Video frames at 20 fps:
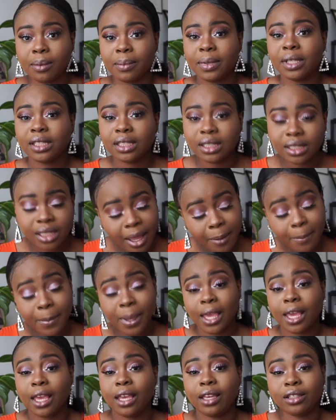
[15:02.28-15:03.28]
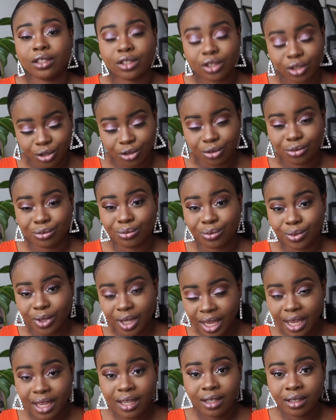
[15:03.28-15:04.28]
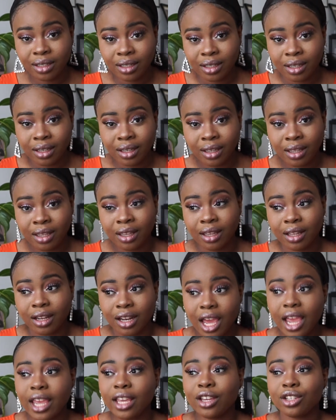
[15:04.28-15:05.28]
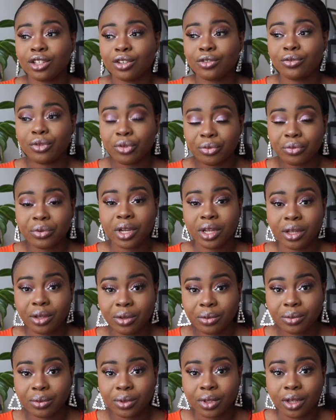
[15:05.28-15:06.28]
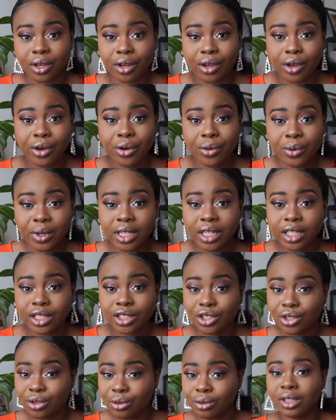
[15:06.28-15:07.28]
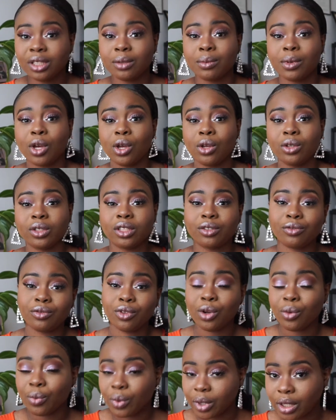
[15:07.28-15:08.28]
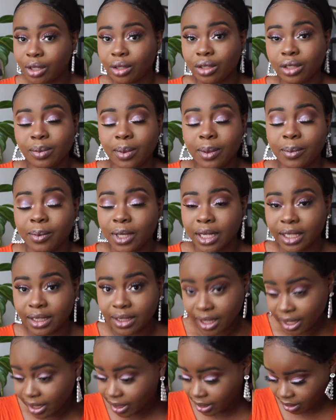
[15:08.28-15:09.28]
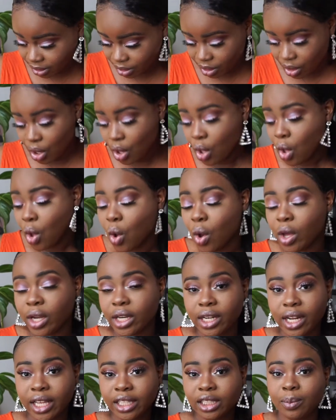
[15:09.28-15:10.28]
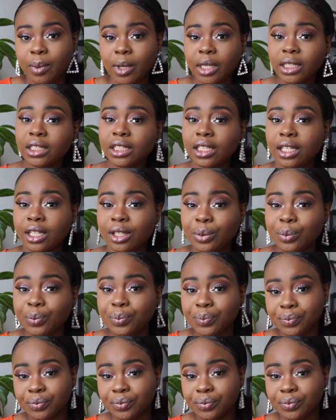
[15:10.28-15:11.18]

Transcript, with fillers: the business that pays you, okay? Like, for real. Go and get you some goals if you're one of those people that's hating on the next person